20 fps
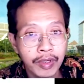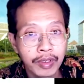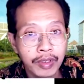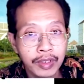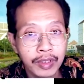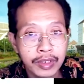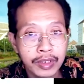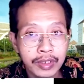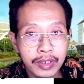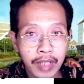
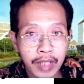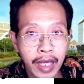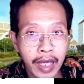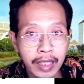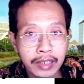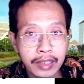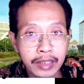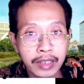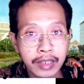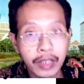the
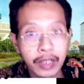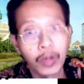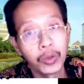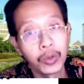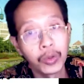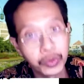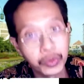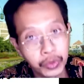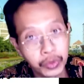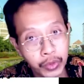slides and
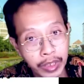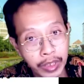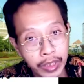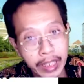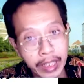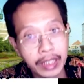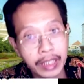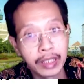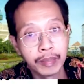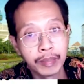also
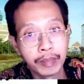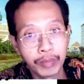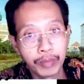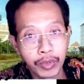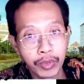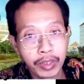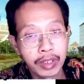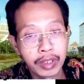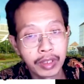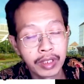in the
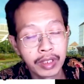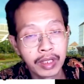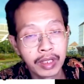book